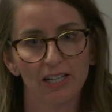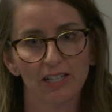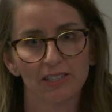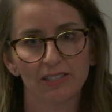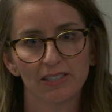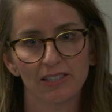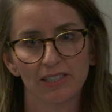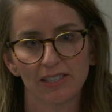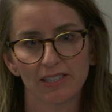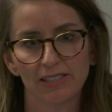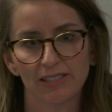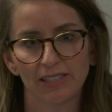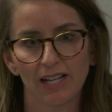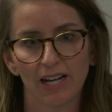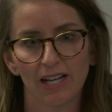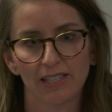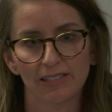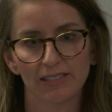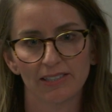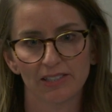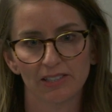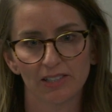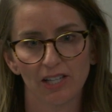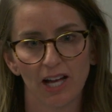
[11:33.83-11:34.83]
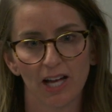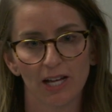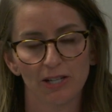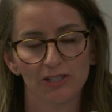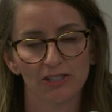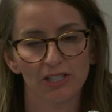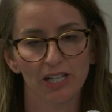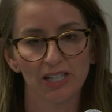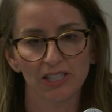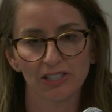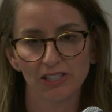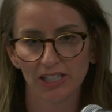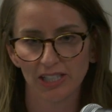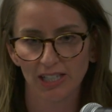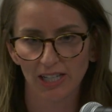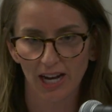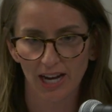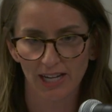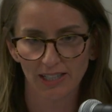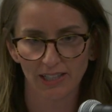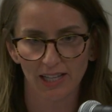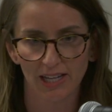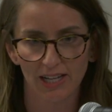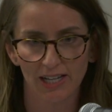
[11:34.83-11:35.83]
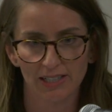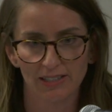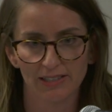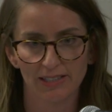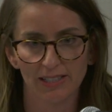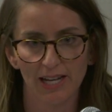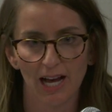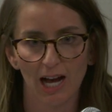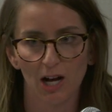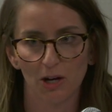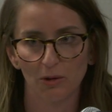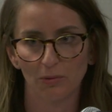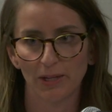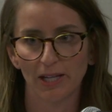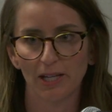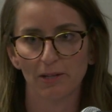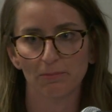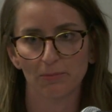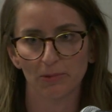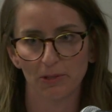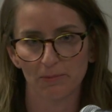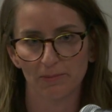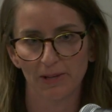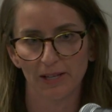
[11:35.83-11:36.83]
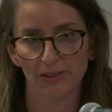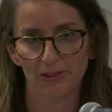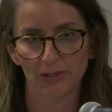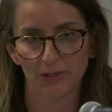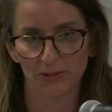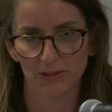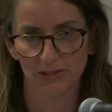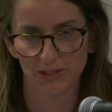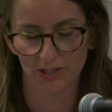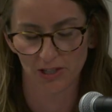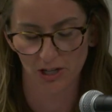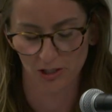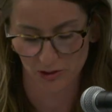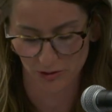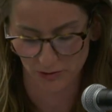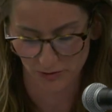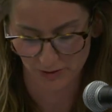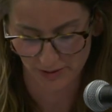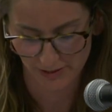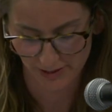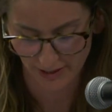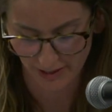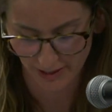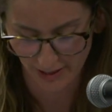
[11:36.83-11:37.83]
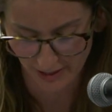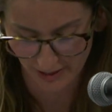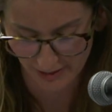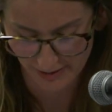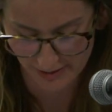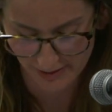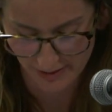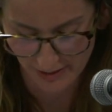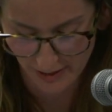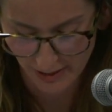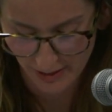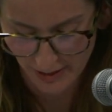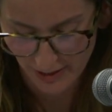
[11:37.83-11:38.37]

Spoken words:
to discuss changing guidelines and how we implement those in our own cities.